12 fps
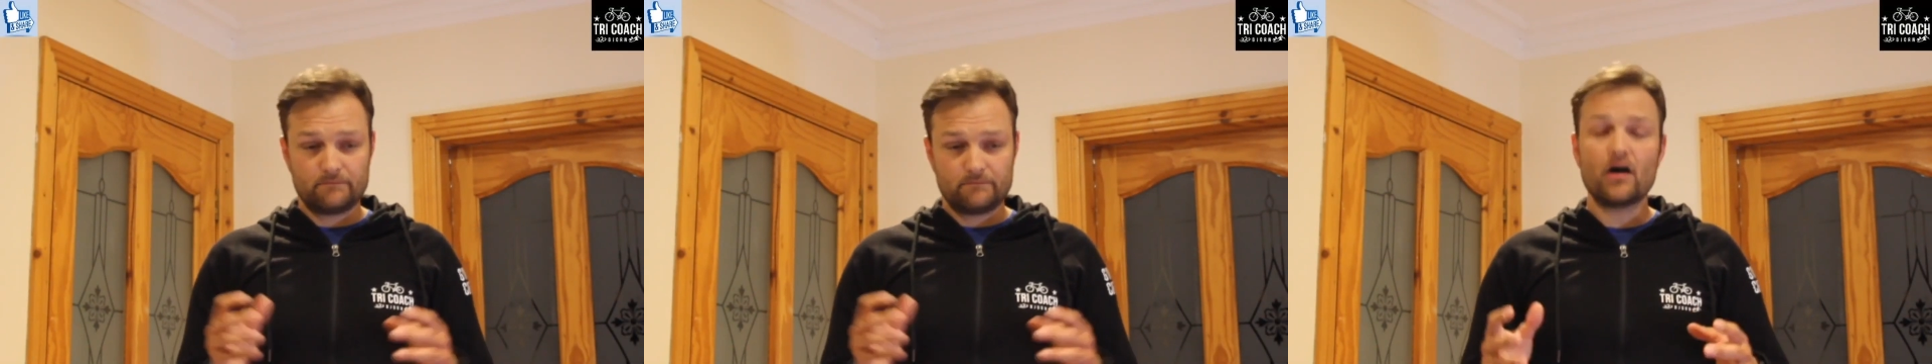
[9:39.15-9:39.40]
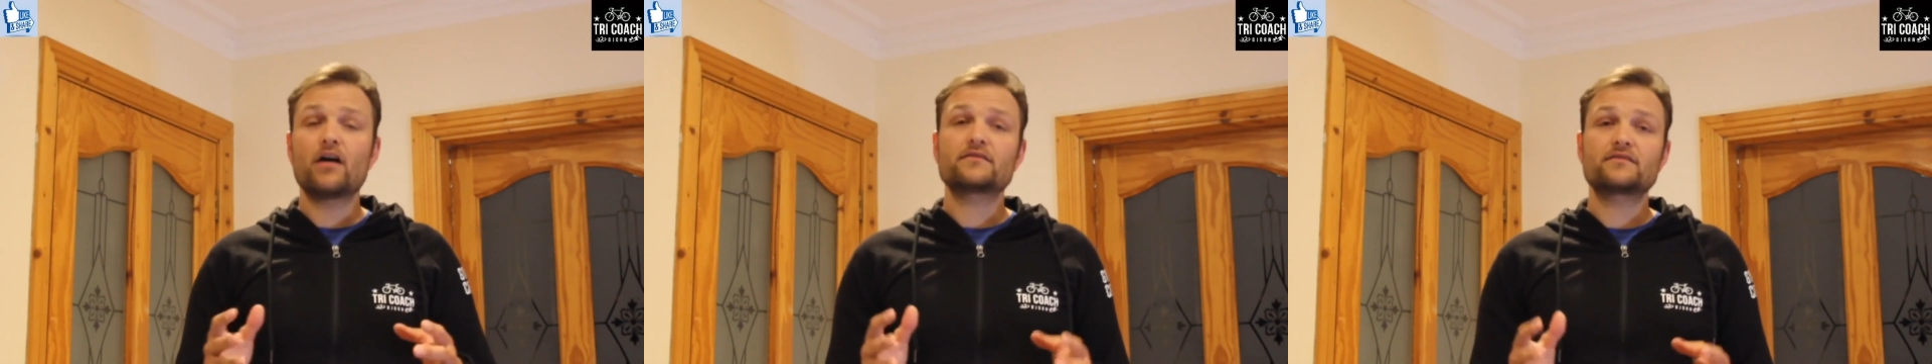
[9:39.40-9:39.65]

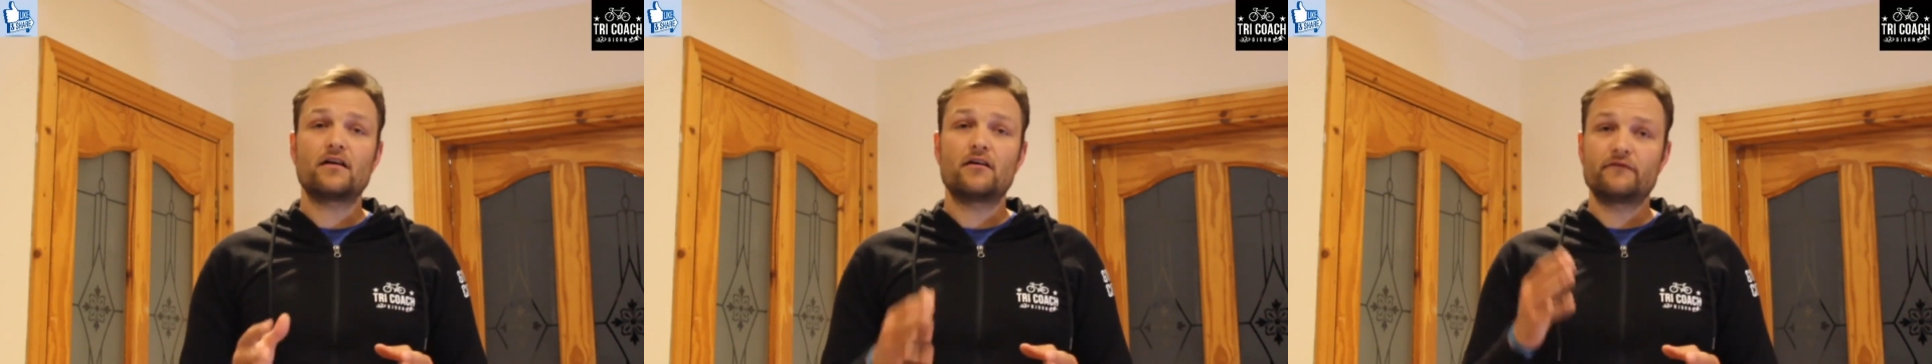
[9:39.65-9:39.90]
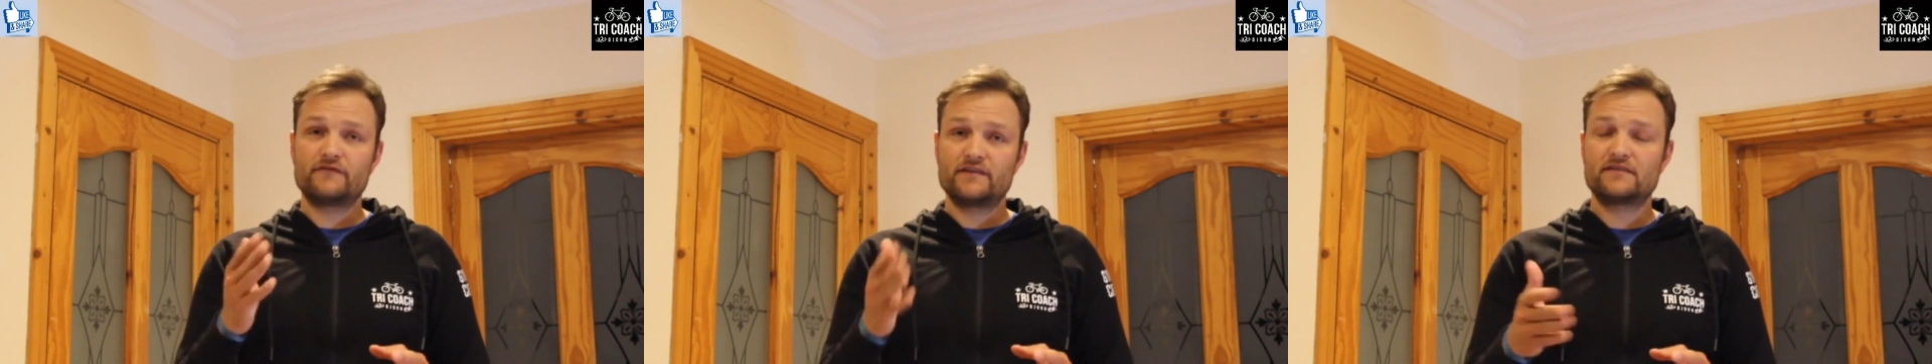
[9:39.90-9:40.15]
part
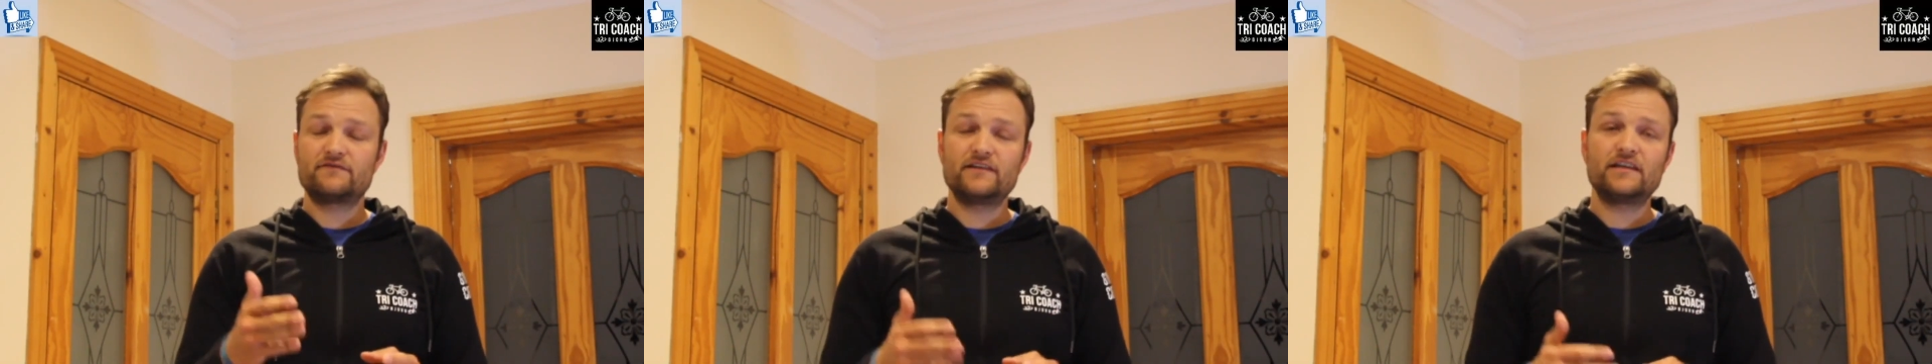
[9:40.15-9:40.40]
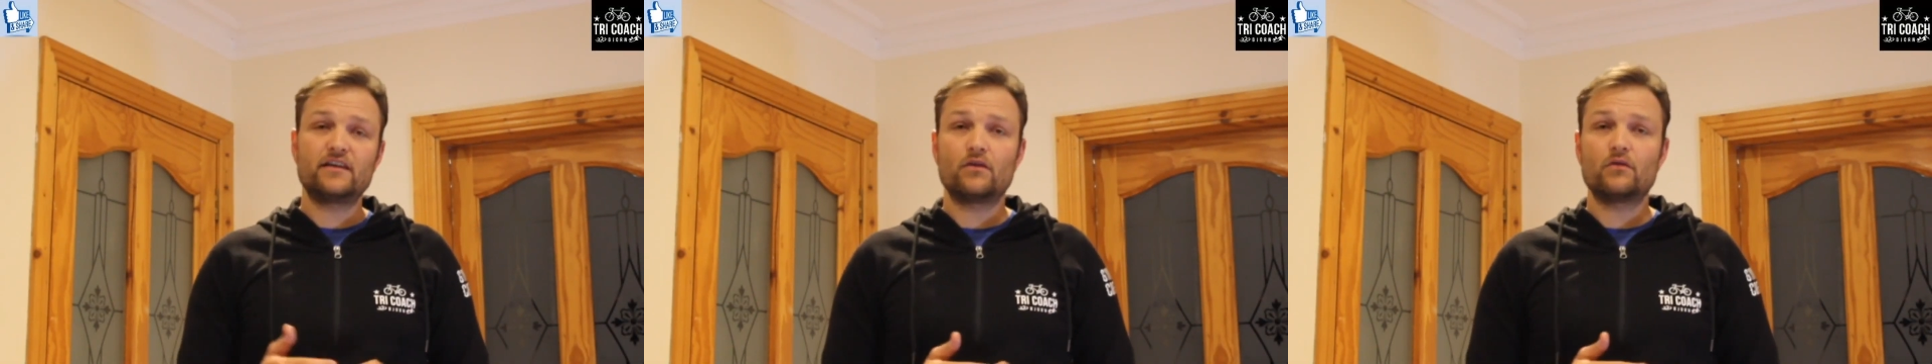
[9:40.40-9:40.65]
of this
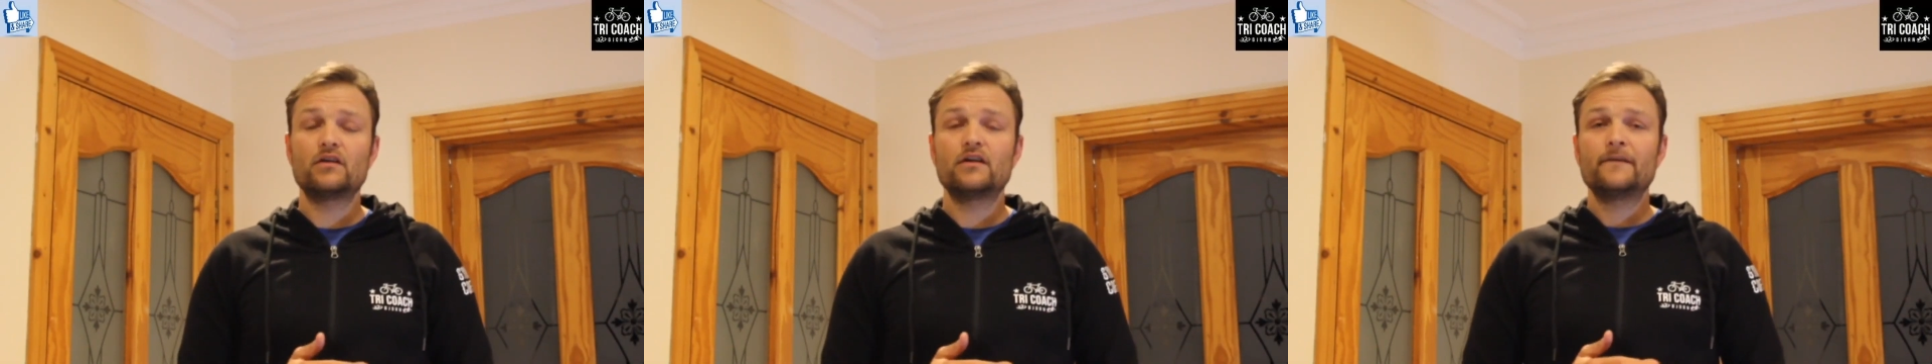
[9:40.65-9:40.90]
video,